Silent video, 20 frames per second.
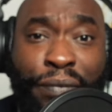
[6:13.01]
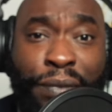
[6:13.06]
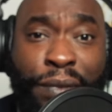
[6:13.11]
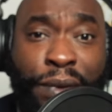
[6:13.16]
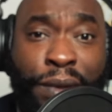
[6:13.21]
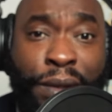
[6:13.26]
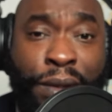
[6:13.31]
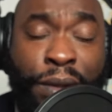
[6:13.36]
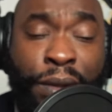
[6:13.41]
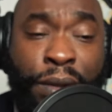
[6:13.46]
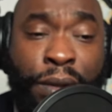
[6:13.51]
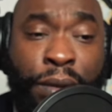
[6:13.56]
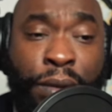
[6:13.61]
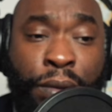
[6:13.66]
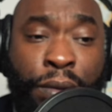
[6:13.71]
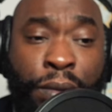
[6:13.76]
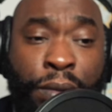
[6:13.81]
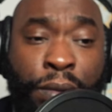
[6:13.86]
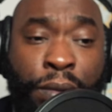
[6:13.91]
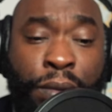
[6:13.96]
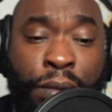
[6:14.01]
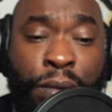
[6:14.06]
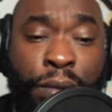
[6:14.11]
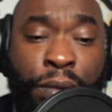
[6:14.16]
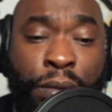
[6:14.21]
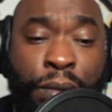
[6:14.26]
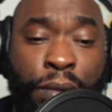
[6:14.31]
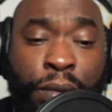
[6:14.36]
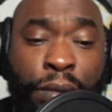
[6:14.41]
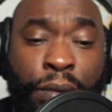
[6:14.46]

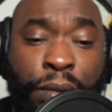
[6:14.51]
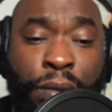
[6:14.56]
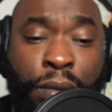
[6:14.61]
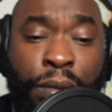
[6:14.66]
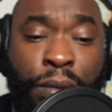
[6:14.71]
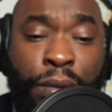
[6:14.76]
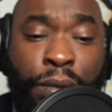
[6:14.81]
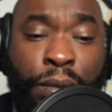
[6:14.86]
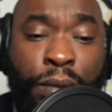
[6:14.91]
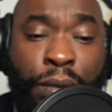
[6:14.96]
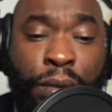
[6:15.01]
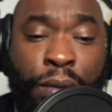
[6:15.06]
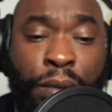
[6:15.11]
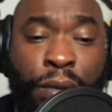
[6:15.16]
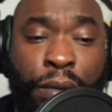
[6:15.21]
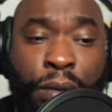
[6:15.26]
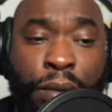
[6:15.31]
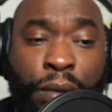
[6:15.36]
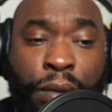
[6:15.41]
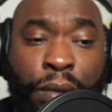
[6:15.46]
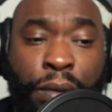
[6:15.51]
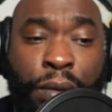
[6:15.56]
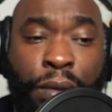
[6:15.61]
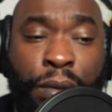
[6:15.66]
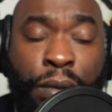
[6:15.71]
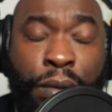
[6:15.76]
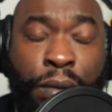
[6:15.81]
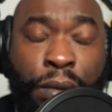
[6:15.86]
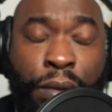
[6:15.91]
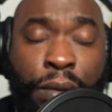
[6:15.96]

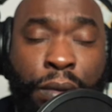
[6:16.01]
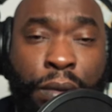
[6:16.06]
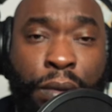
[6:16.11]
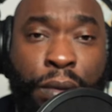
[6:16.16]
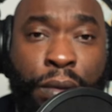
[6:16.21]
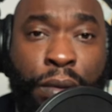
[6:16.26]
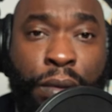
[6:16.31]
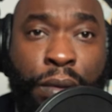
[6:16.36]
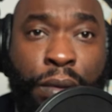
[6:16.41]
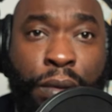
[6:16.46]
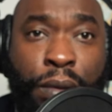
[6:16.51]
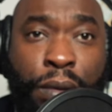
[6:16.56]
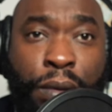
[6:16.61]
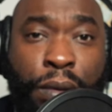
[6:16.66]
(silence)